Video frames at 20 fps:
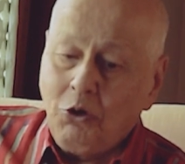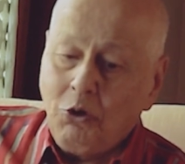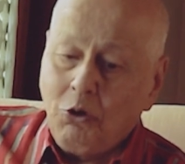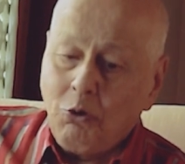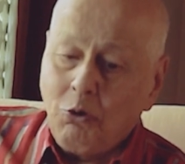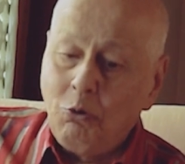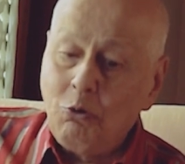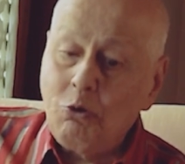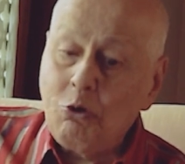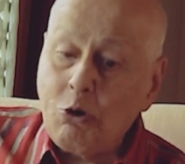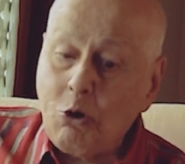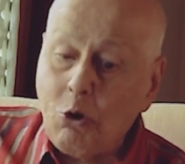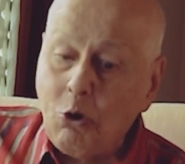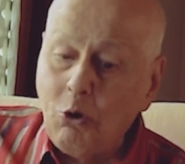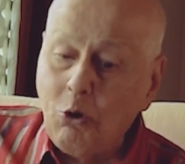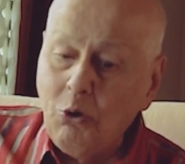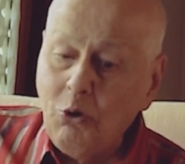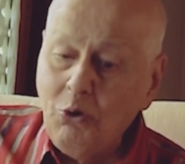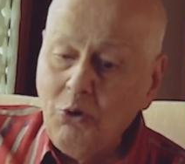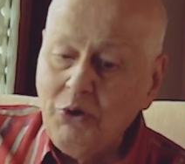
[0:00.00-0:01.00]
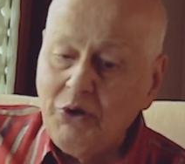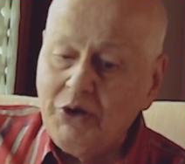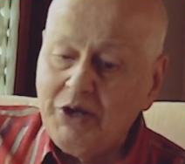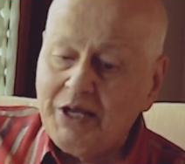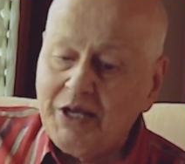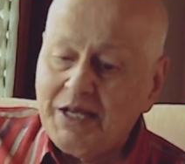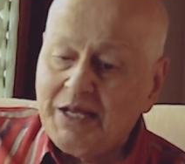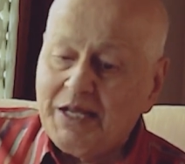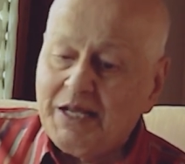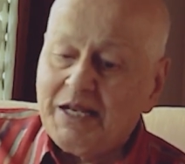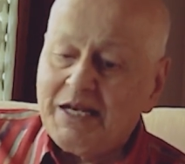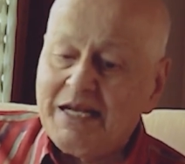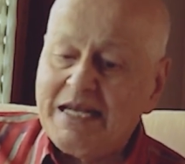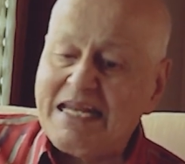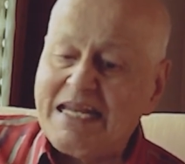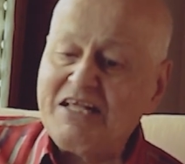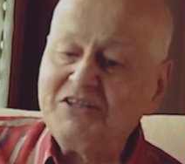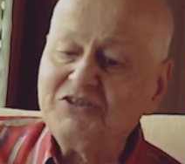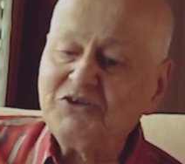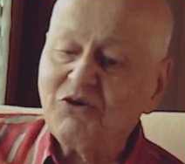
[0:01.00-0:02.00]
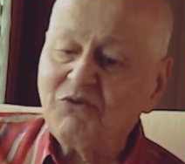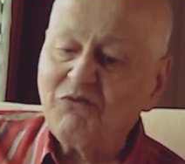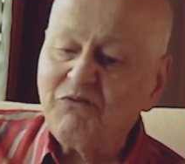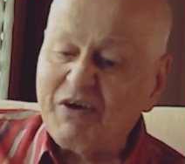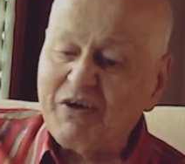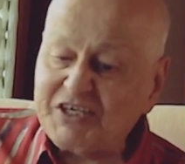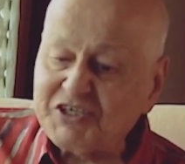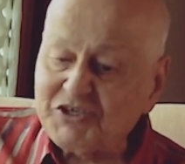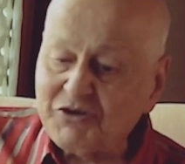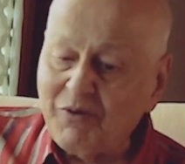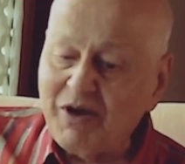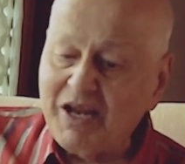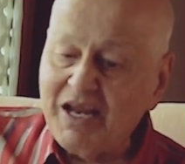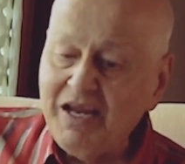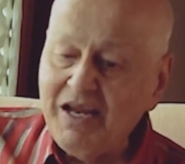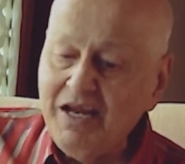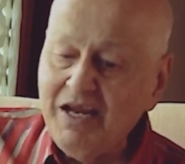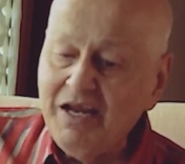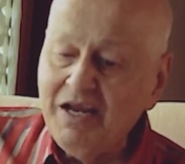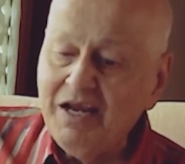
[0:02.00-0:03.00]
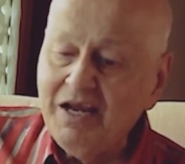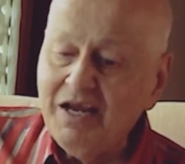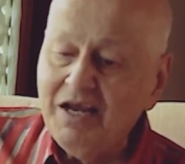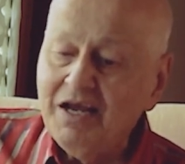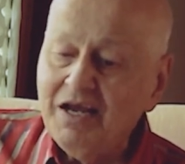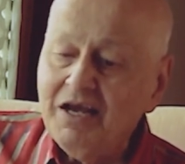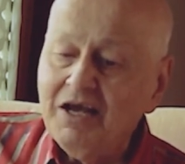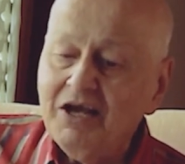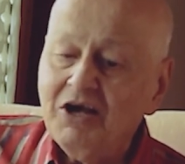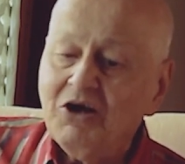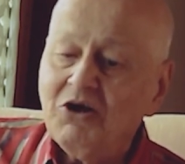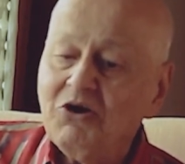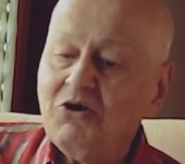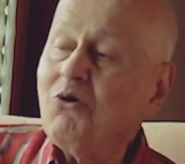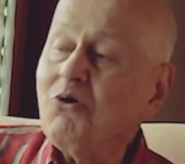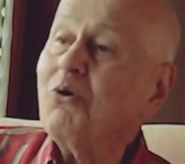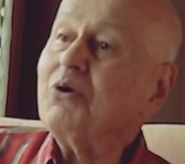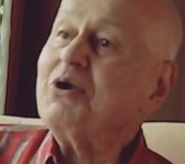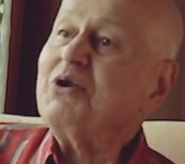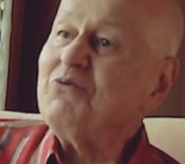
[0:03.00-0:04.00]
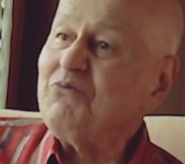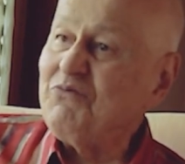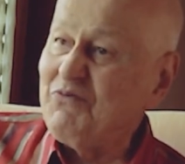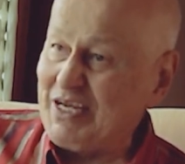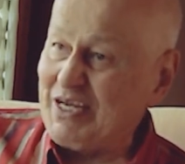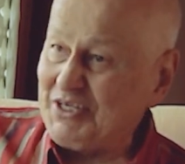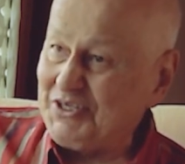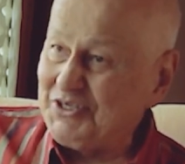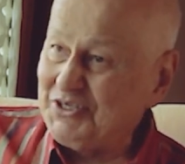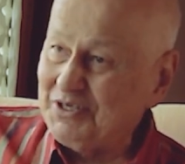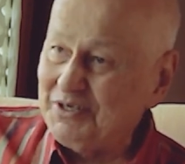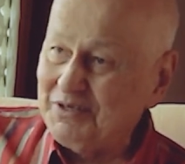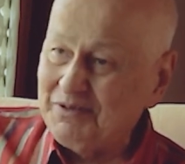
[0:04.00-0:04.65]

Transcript: who know neither victory nor defeat.